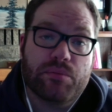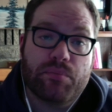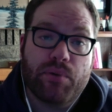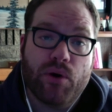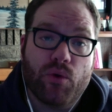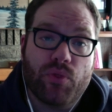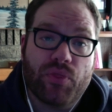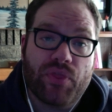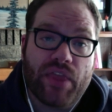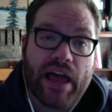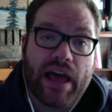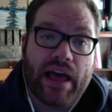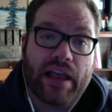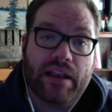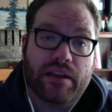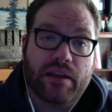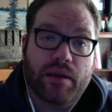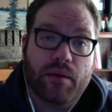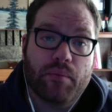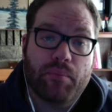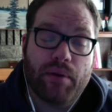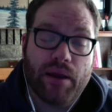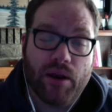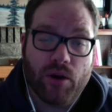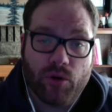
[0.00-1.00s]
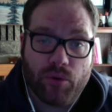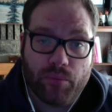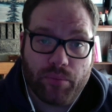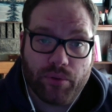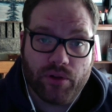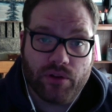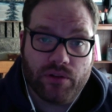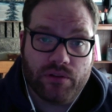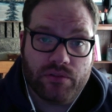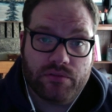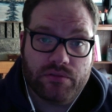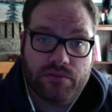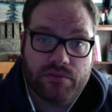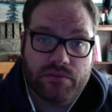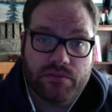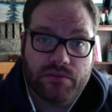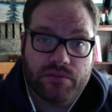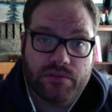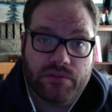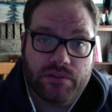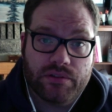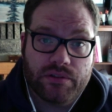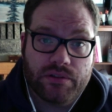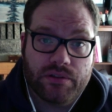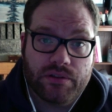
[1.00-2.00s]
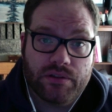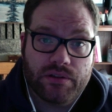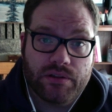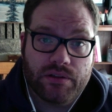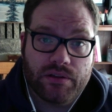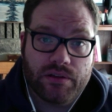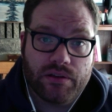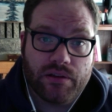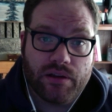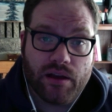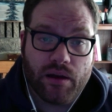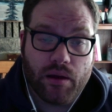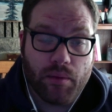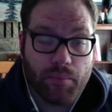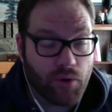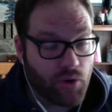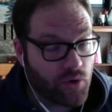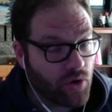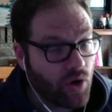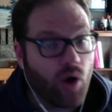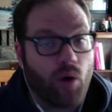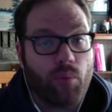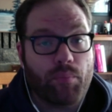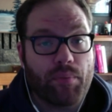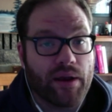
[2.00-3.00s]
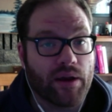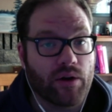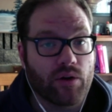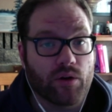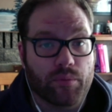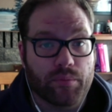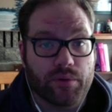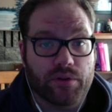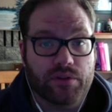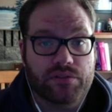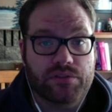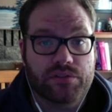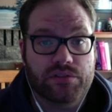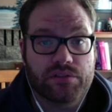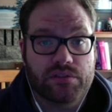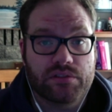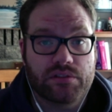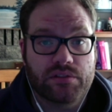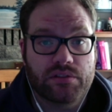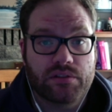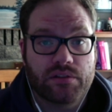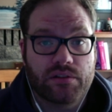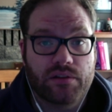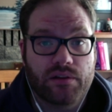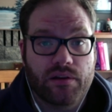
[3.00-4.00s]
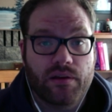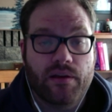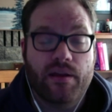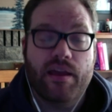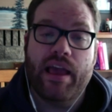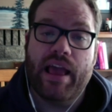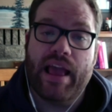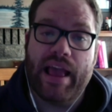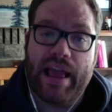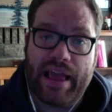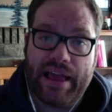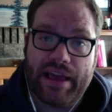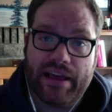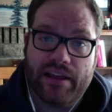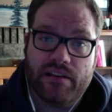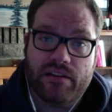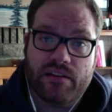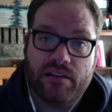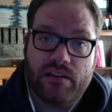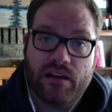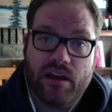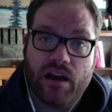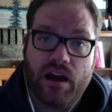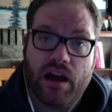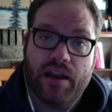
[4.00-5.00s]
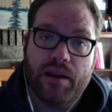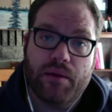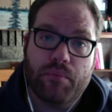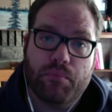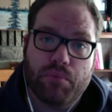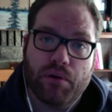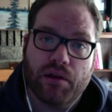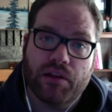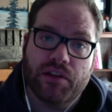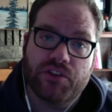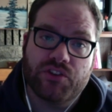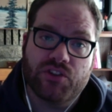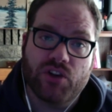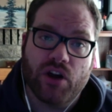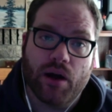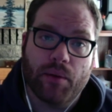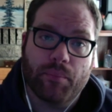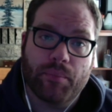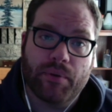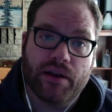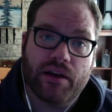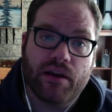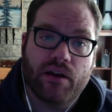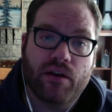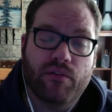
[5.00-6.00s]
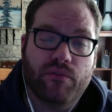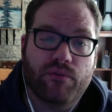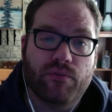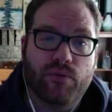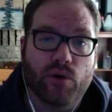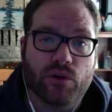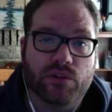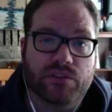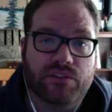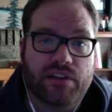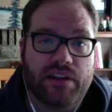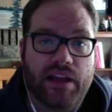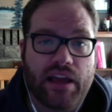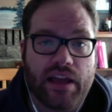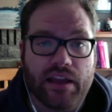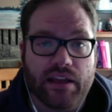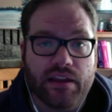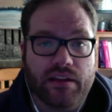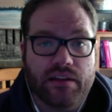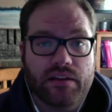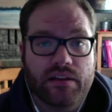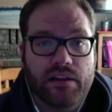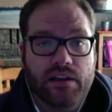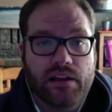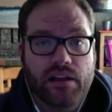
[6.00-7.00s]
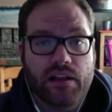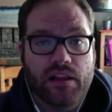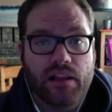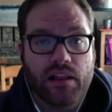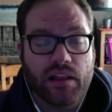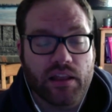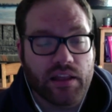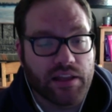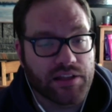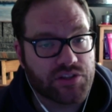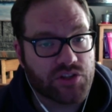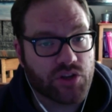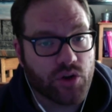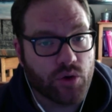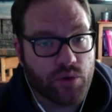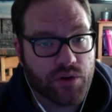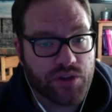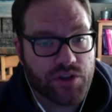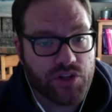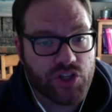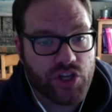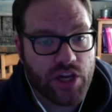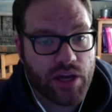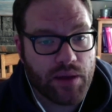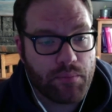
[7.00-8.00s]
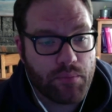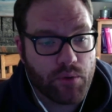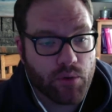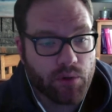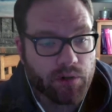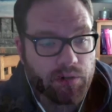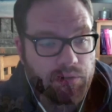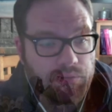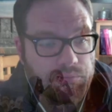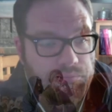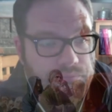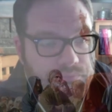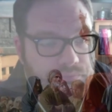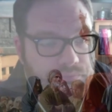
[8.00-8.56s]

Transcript: about that parable, about all parables, and an umbrella topic for today. Let's go to the Jamboard.